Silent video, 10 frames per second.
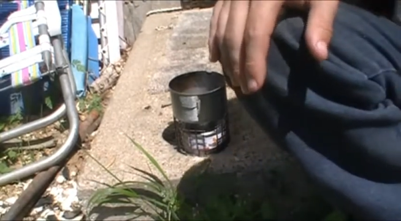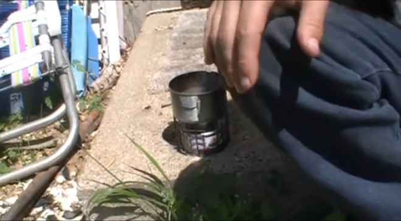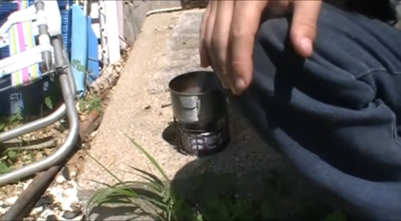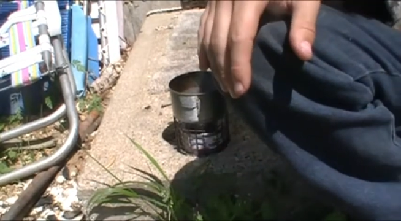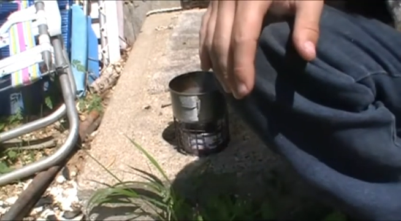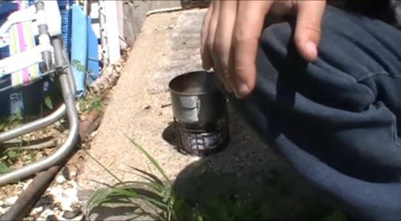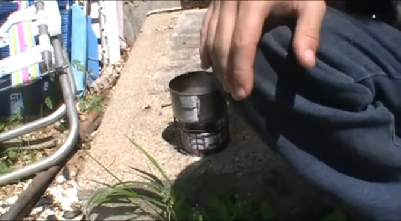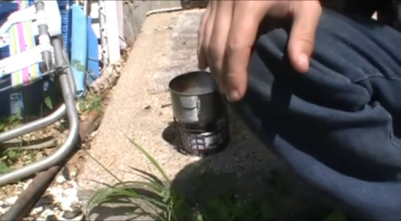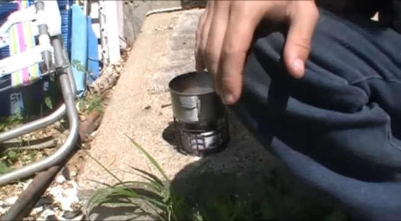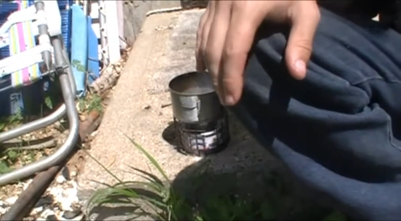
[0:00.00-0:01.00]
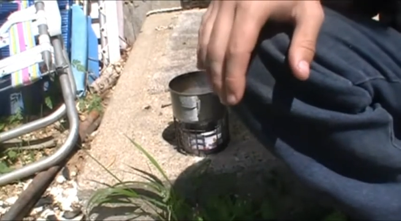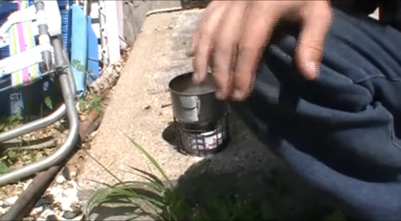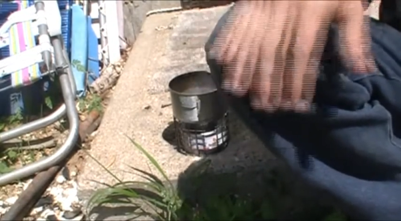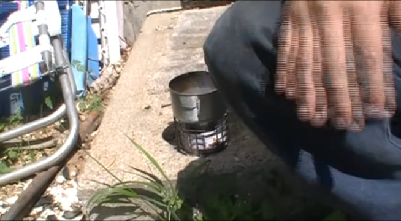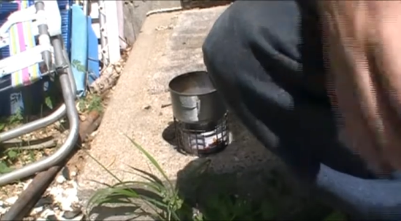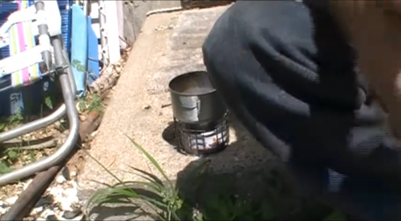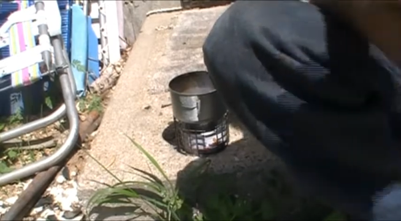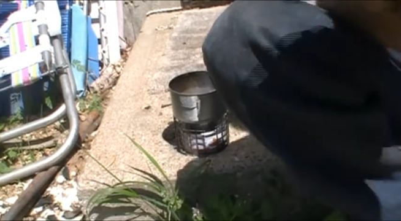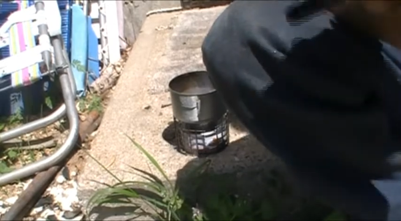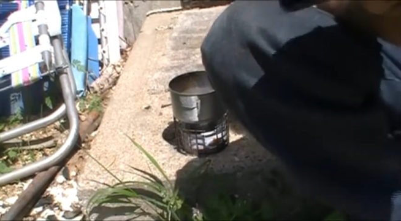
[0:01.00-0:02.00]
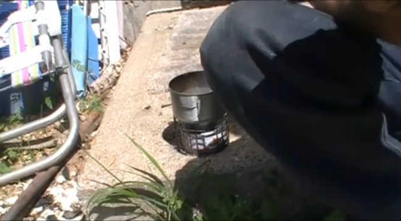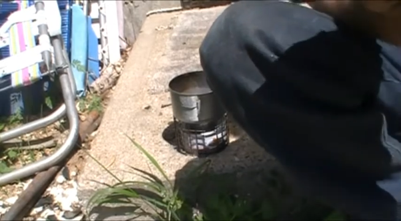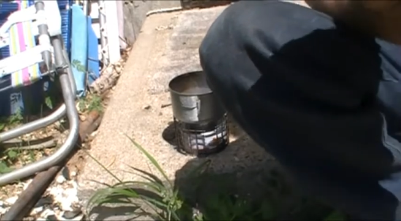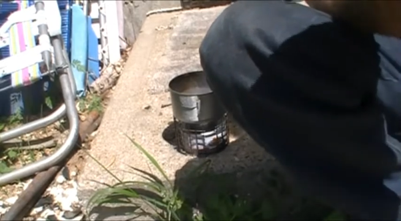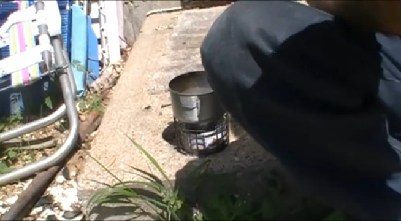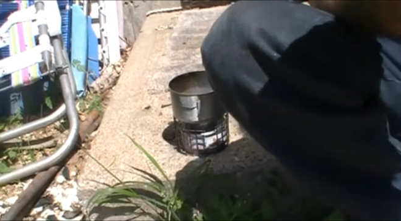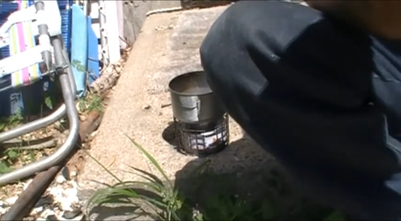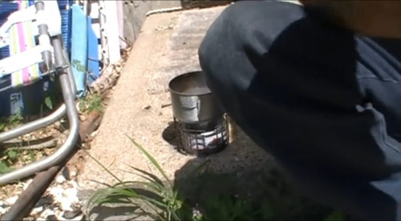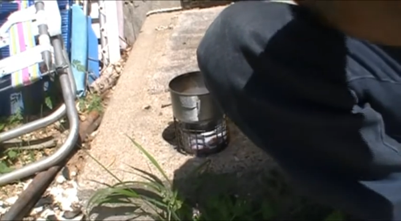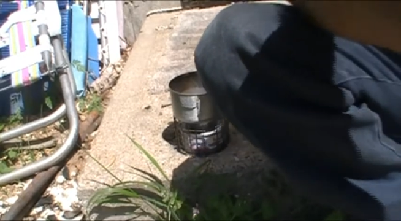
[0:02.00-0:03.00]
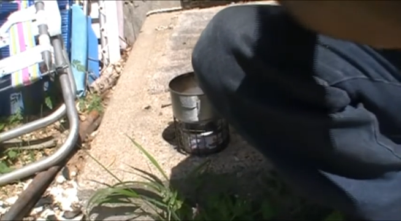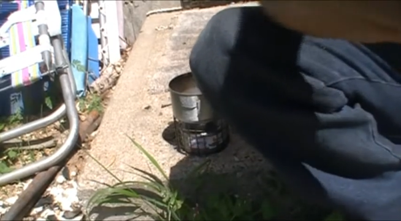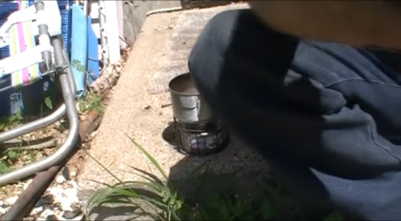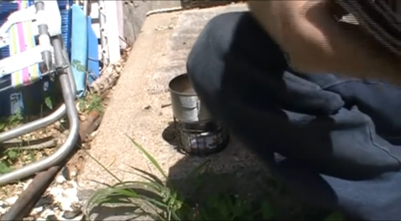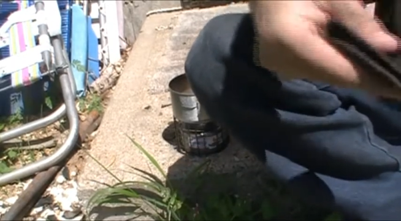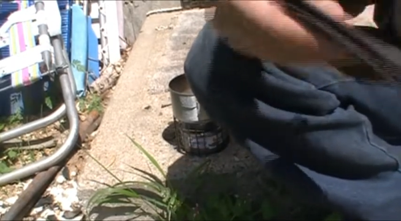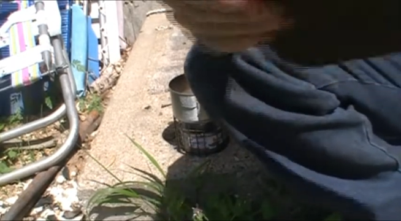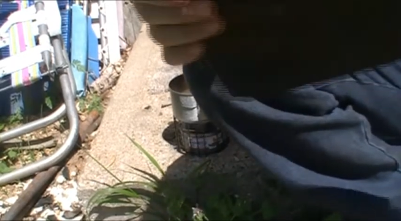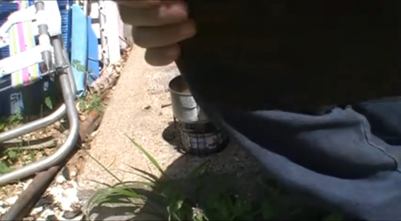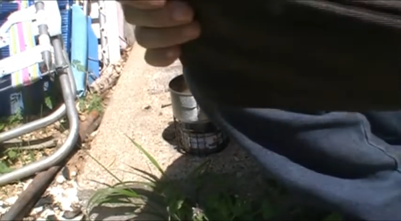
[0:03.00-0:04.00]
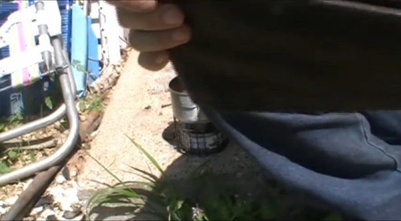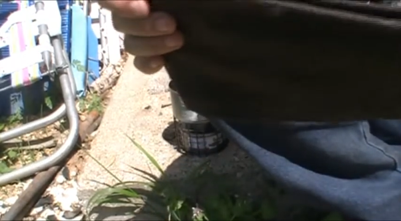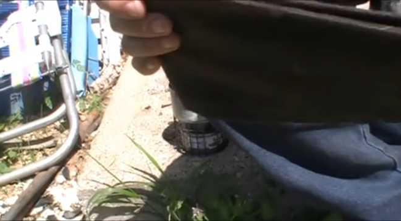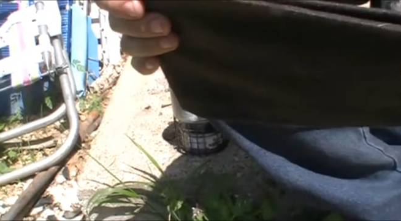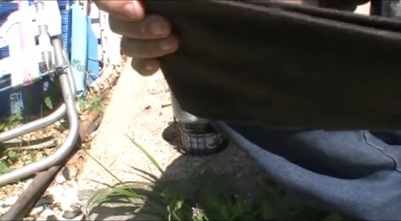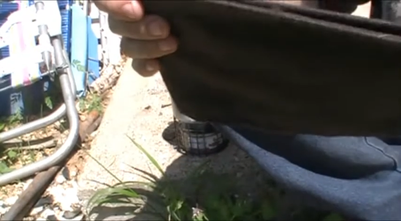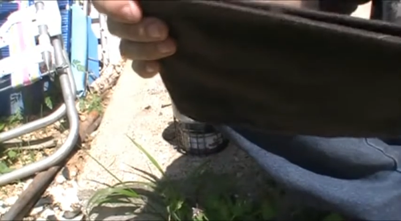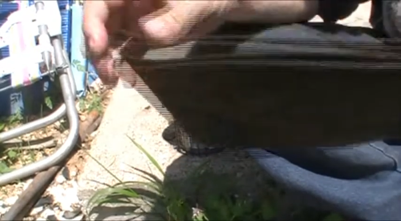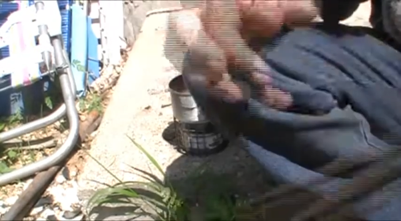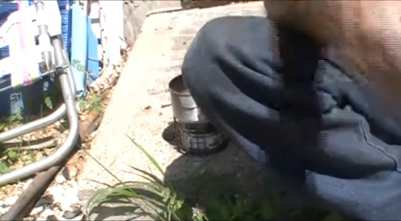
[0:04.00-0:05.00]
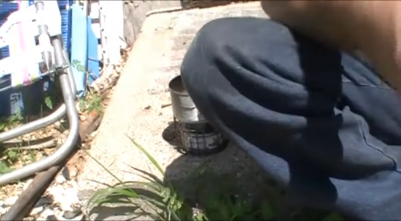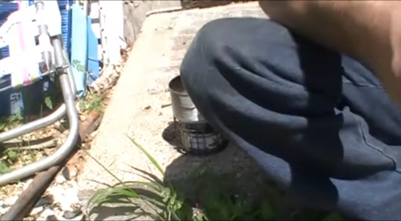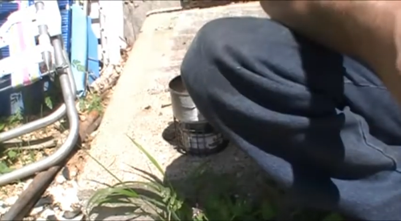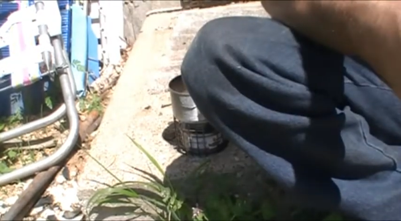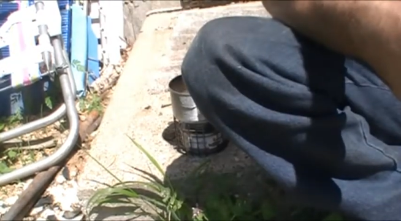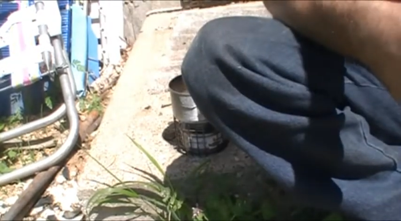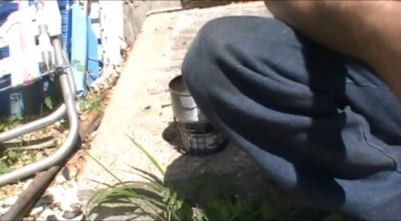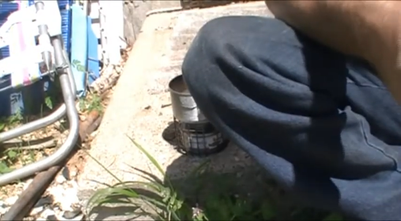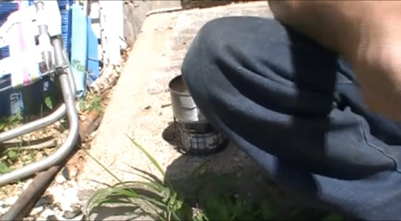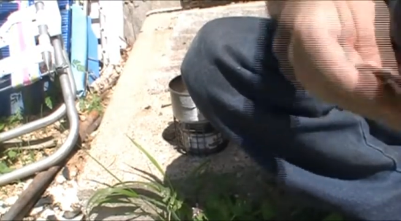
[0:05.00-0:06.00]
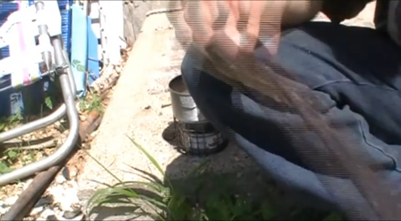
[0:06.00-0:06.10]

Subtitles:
[unreadable: no face in view]